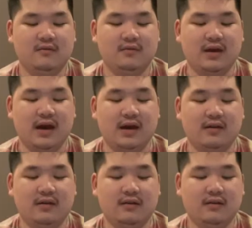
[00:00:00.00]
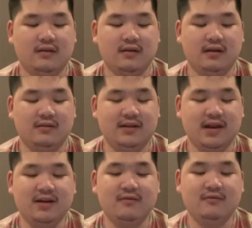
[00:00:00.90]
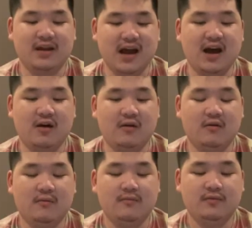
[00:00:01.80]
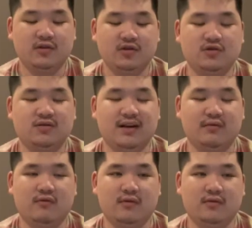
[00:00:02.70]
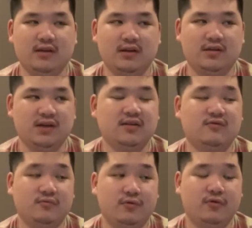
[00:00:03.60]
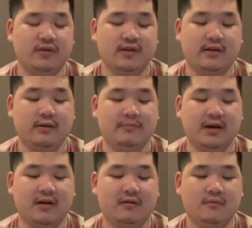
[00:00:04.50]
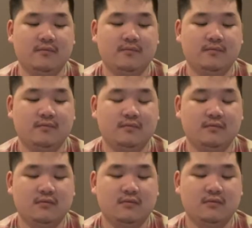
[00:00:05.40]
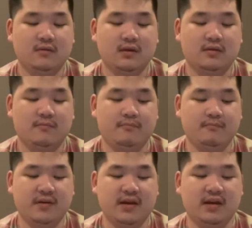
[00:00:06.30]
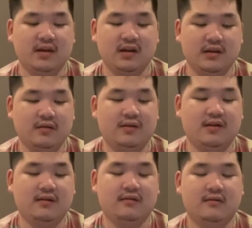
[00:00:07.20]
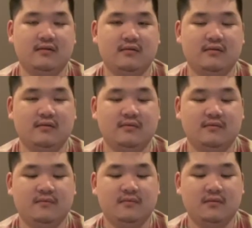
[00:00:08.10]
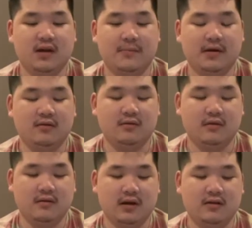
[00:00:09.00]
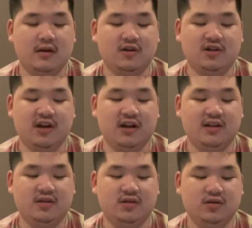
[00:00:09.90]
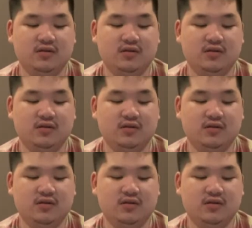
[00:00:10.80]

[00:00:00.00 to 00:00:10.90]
that until now the news have just reported about this big incident about the TikTok challenge.